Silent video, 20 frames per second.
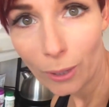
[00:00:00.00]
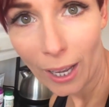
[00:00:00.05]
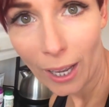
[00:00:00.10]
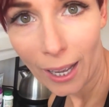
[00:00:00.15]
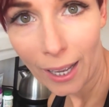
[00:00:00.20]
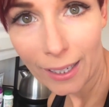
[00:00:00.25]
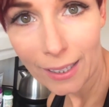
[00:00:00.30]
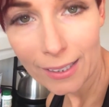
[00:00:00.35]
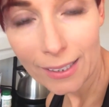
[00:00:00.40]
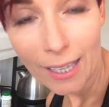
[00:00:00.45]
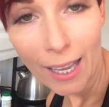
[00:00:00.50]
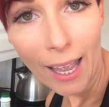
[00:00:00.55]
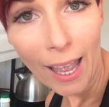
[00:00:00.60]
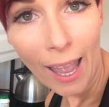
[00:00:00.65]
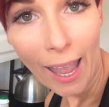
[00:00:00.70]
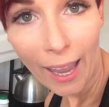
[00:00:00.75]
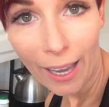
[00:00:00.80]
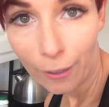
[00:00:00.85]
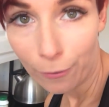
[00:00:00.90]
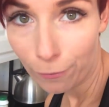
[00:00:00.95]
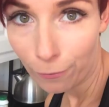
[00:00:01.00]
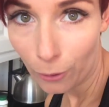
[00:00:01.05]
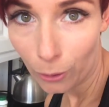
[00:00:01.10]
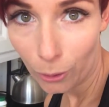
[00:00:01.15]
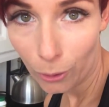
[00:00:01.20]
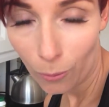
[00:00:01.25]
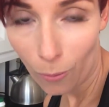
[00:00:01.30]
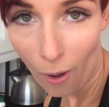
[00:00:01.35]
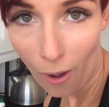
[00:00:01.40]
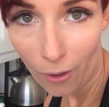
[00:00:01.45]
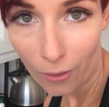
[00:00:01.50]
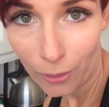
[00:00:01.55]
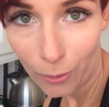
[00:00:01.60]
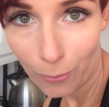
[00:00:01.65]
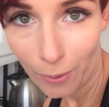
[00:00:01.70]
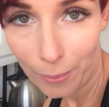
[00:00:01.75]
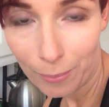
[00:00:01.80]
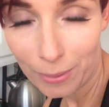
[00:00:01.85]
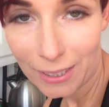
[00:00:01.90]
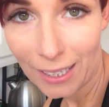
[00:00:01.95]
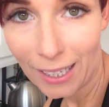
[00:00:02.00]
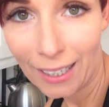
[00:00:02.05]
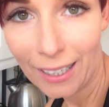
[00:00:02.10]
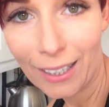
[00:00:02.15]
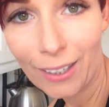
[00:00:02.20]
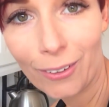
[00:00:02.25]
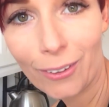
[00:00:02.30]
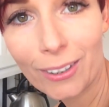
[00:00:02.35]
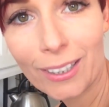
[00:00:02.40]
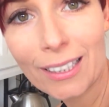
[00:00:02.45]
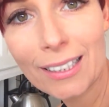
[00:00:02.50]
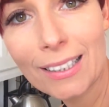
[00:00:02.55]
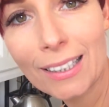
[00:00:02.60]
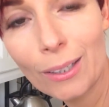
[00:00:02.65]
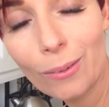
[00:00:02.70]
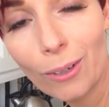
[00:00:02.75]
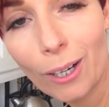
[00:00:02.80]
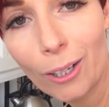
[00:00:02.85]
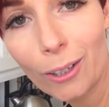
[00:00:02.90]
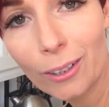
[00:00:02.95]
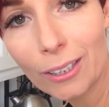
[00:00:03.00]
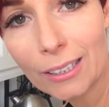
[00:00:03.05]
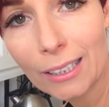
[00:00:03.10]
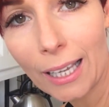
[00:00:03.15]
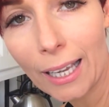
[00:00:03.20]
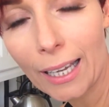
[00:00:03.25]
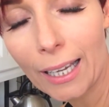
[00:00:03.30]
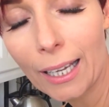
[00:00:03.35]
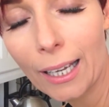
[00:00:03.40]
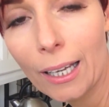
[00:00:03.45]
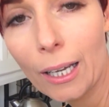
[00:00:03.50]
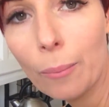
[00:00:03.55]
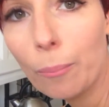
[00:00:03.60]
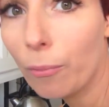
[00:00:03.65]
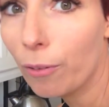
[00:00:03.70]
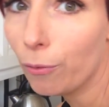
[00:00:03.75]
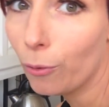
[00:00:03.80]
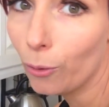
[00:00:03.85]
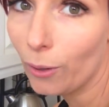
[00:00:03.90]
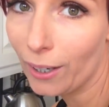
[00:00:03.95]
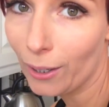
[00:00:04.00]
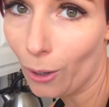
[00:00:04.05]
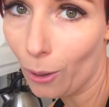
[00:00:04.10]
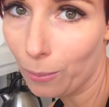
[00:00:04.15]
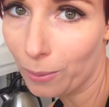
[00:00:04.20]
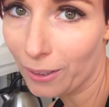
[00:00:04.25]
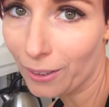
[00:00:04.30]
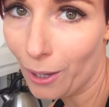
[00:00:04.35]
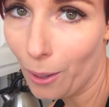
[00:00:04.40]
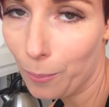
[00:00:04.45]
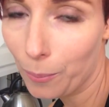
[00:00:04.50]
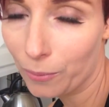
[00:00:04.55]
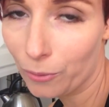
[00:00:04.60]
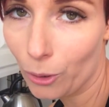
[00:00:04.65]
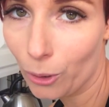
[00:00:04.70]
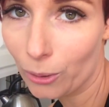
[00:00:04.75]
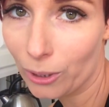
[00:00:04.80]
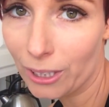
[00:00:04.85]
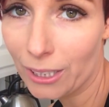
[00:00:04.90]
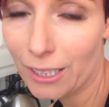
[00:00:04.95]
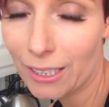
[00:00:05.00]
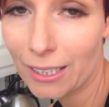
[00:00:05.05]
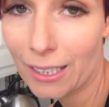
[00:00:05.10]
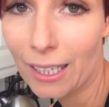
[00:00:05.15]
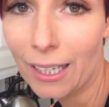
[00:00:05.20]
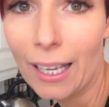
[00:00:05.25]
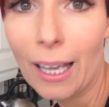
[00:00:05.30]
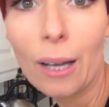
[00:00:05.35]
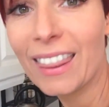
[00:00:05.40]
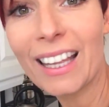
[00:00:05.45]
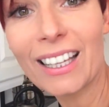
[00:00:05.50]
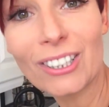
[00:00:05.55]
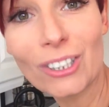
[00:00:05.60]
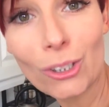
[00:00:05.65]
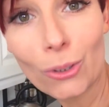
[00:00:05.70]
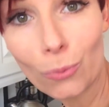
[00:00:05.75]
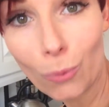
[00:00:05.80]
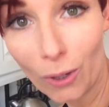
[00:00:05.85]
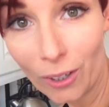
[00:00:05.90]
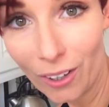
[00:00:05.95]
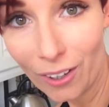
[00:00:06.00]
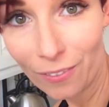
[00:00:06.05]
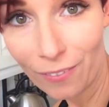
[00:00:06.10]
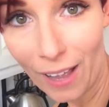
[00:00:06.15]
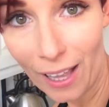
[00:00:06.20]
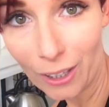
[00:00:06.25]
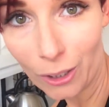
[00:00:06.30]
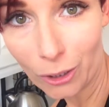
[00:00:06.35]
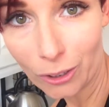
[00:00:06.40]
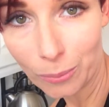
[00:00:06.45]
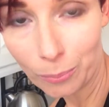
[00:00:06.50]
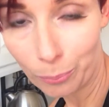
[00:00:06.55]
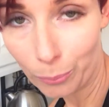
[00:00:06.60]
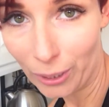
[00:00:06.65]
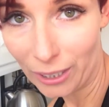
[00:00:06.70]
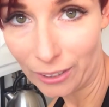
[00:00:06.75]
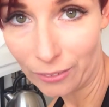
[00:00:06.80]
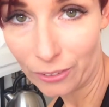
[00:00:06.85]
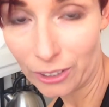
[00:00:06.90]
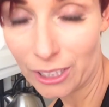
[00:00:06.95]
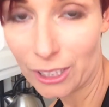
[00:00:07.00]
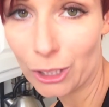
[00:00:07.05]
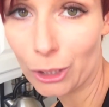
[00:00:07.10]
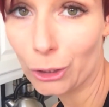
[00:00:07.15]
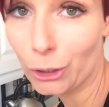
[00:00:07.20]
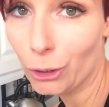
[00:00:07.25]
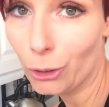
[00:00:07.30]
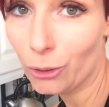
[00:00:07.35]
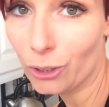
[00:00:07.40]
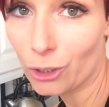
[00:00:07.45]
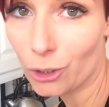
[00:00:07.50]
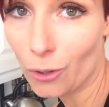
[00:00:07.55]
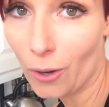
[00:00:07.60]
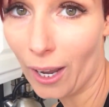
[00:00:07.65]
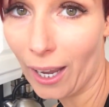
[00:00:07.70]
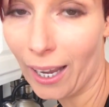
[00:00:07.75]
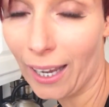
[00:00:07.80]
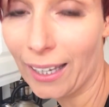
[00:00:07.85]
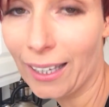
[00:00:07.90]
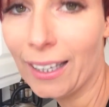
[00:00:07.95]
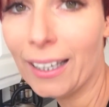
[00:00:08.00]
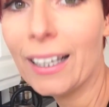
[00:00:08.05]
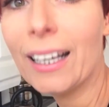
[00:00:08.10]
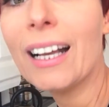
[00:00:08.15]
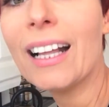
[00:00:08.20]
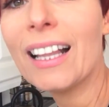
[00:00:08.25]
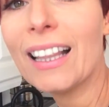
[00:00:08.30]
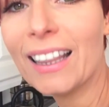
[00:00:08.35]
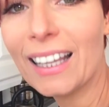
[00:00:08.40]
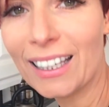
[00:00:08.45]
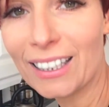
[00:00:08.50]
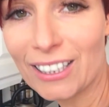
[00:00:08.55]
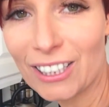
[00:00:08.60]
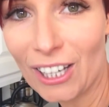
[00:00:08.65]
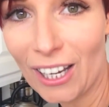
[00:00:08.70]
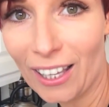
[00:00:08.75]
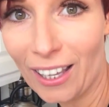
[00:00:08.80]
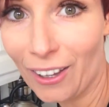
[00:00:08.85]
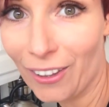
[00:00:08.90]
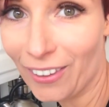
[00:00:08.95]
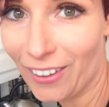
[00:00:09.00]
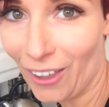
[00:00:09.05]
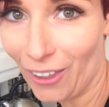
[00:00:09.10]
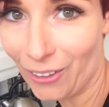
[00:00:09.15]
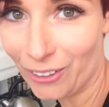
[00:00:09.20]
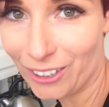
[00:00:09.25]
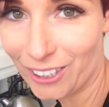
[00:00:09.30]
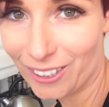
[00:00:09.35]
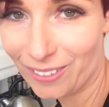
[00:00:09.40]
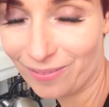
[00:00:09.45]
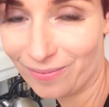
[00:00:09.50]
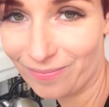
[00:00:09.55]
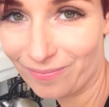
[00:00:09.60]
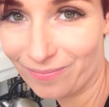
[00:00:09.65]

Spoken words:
guys a photo on the website later on to see what it looks like before I gobble it up, of course. That's just one of the Fat Loss breakfasts that you can try. Let's check out the others.